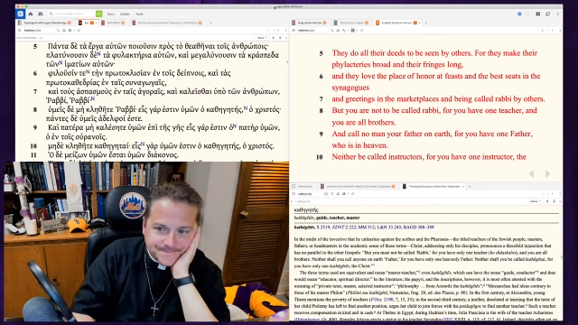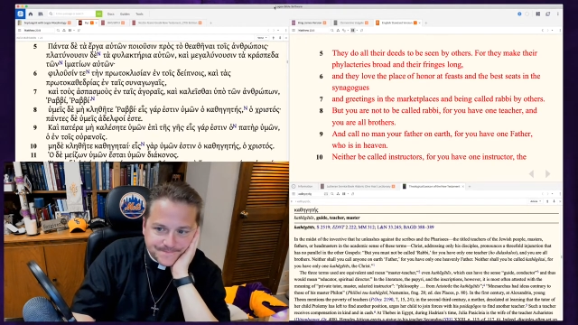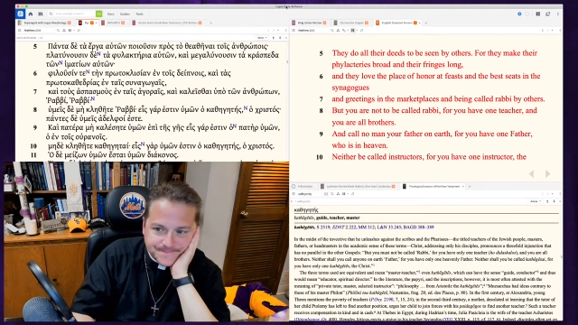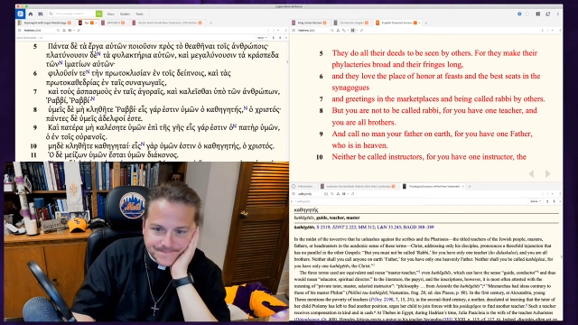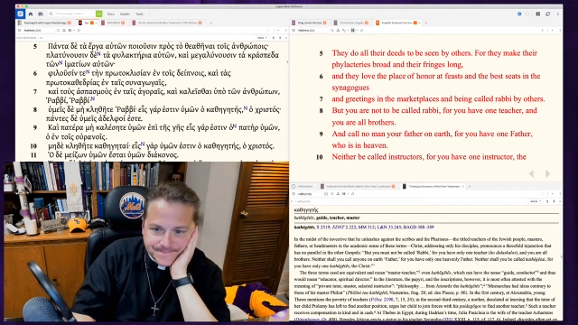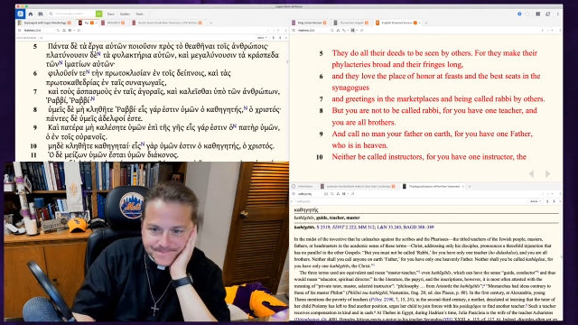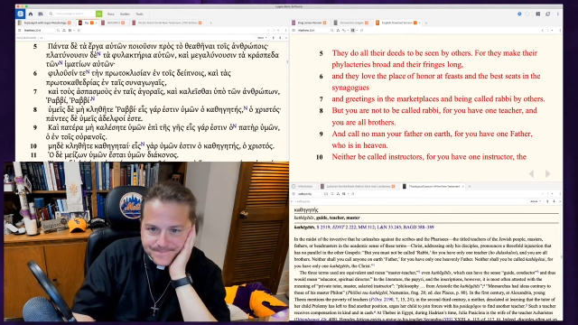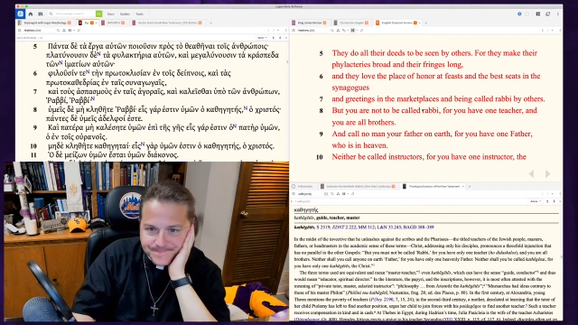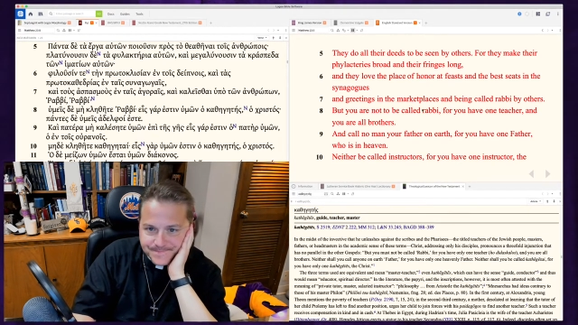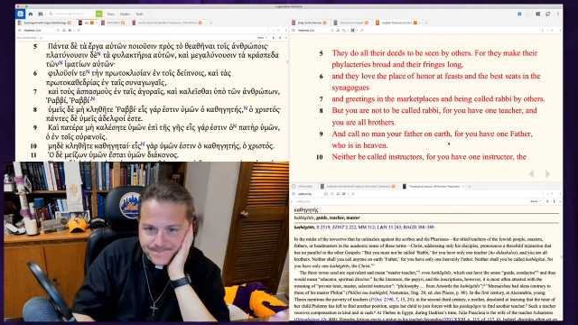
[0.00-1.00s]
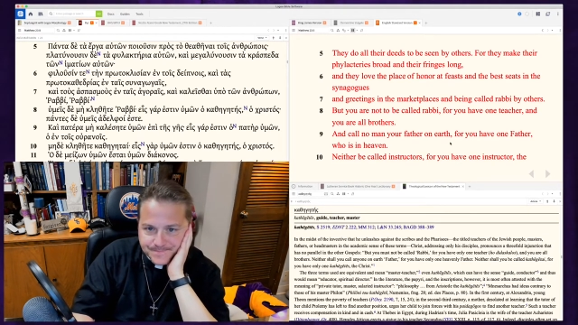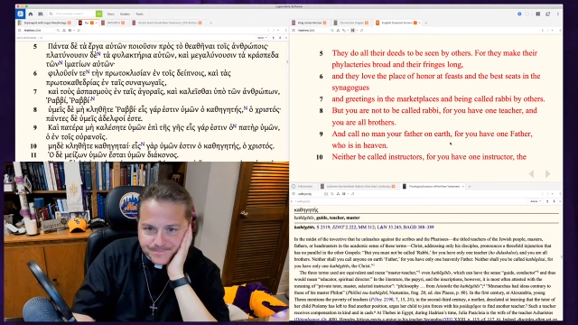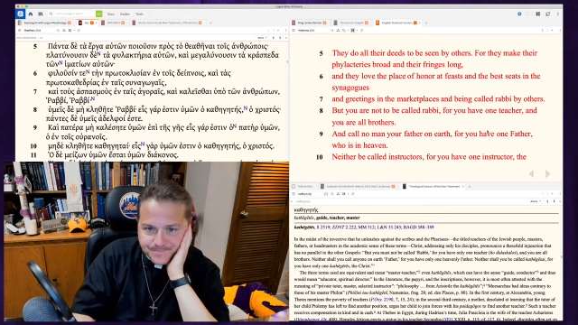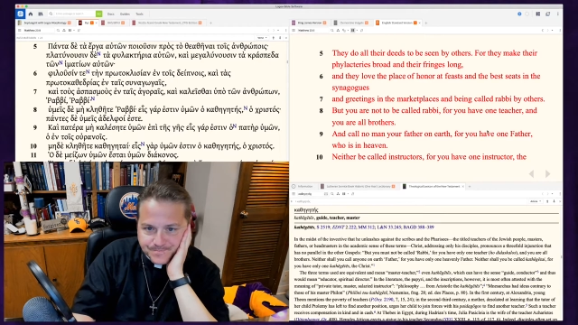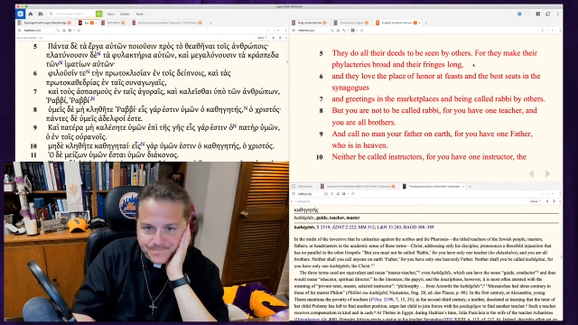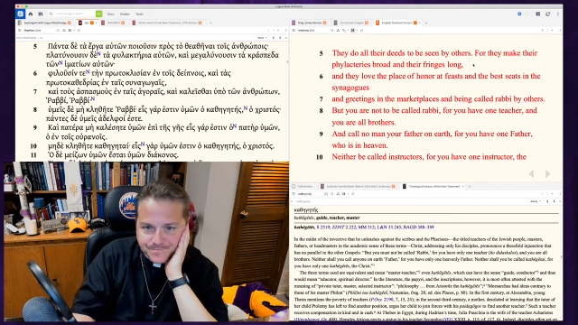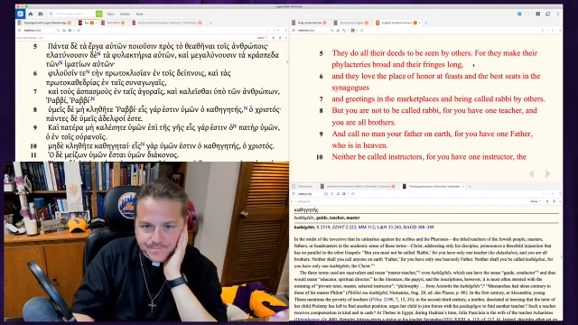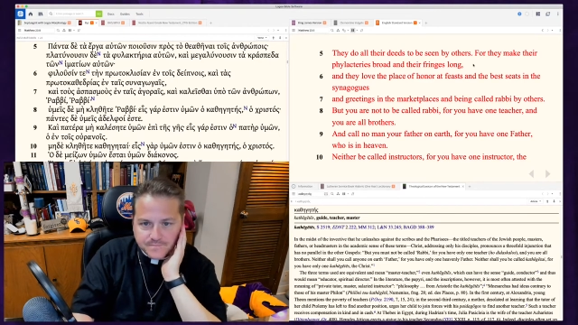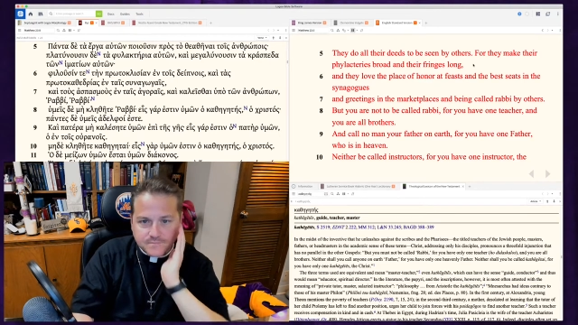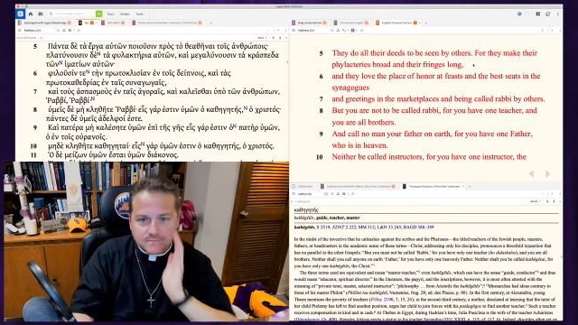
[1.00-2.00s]

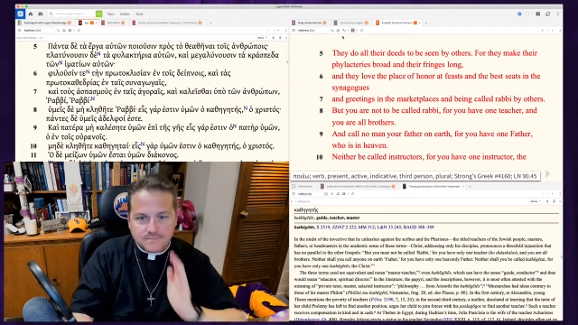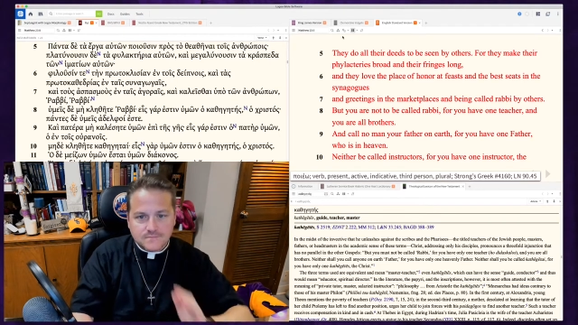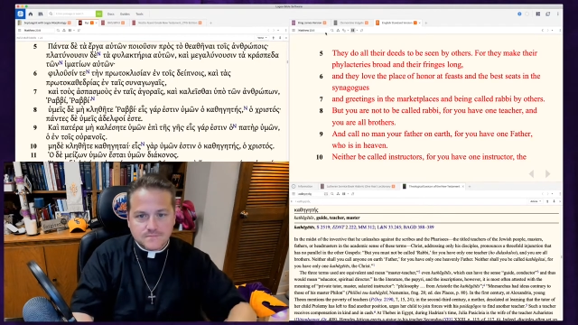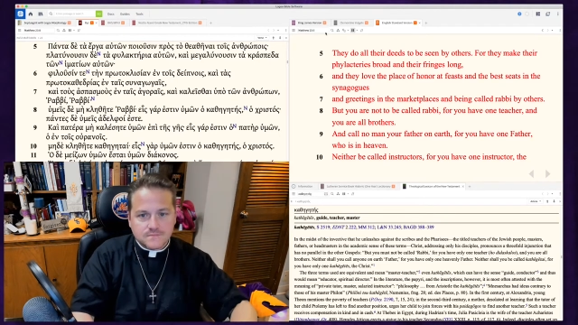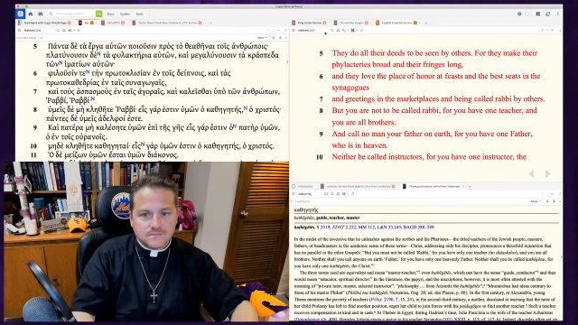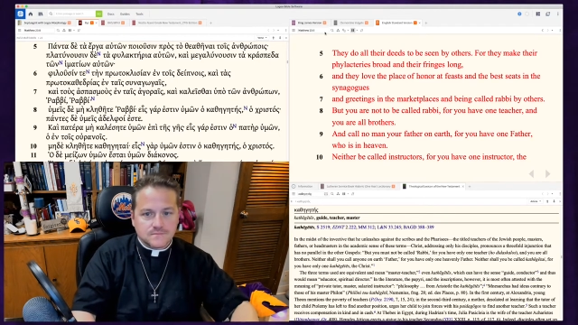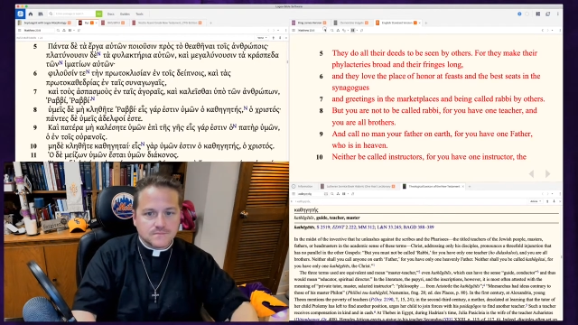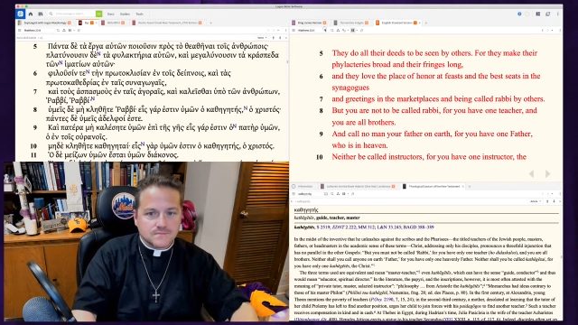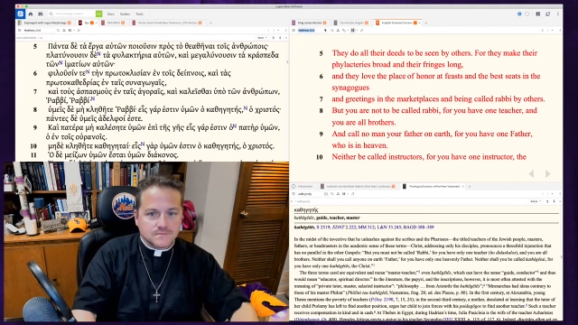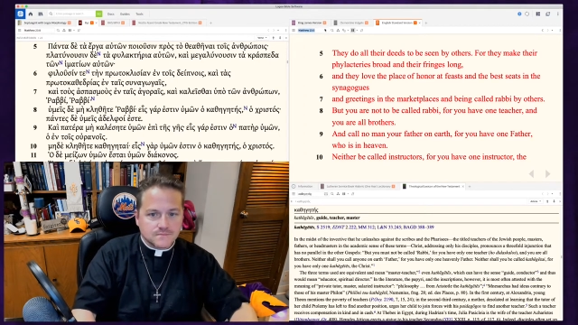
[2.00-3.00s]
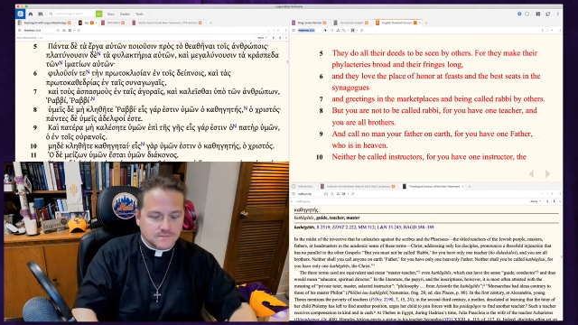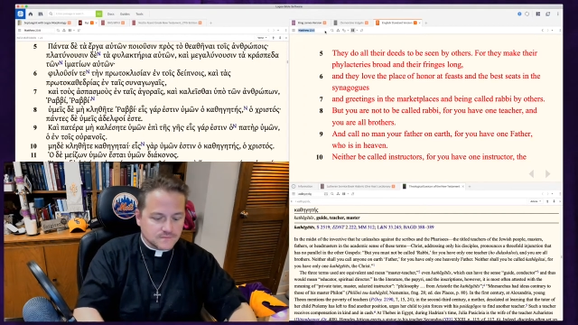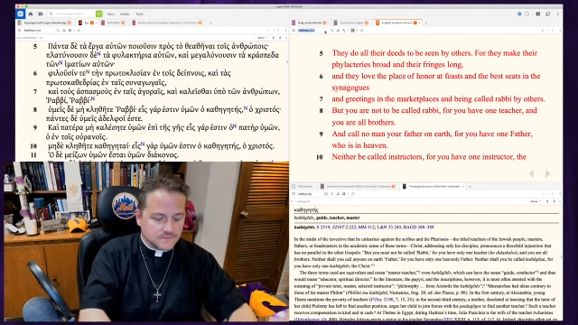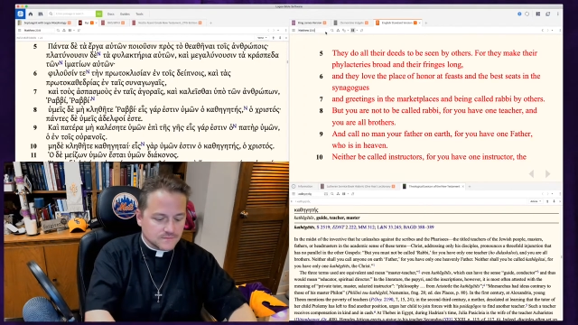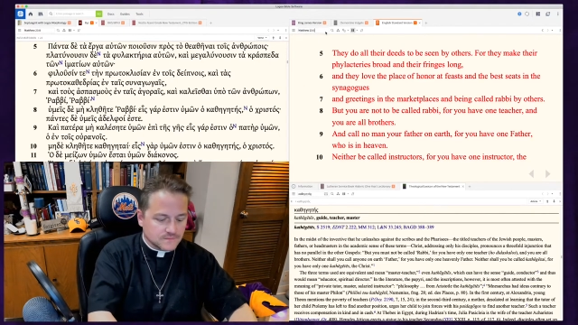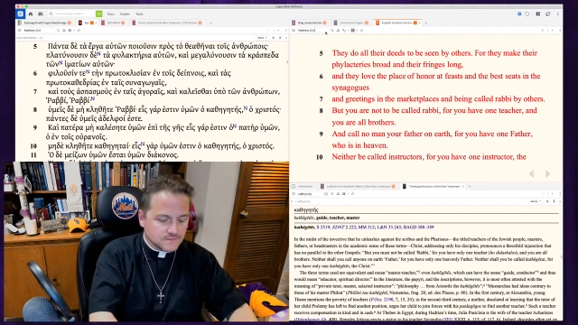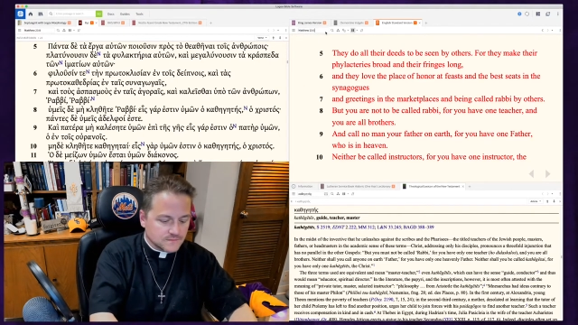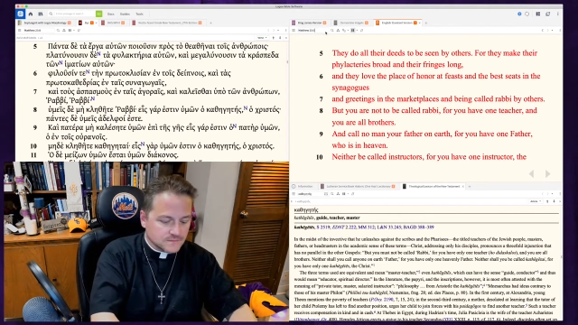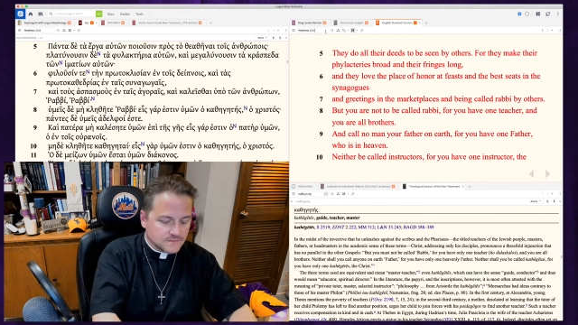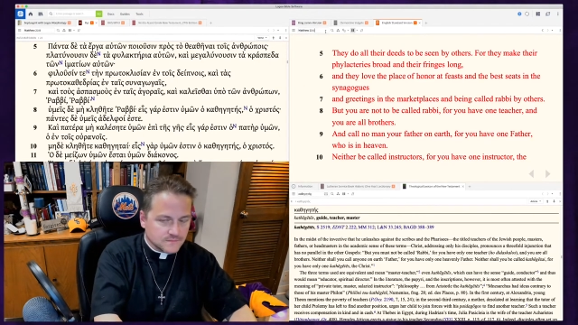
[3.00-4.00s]

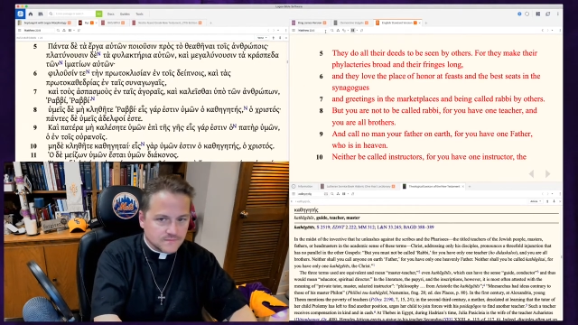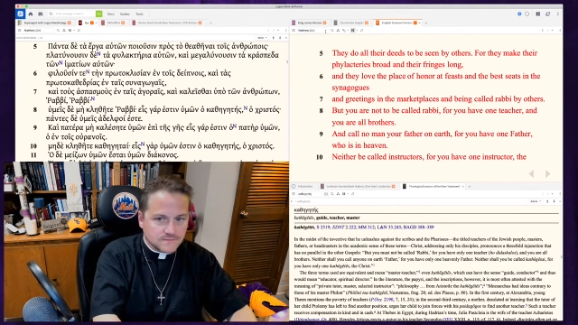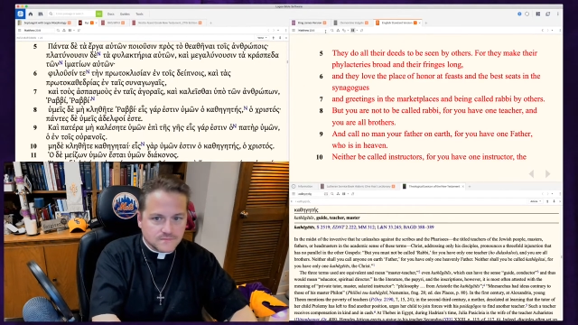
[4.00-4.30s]
Nobody speaks.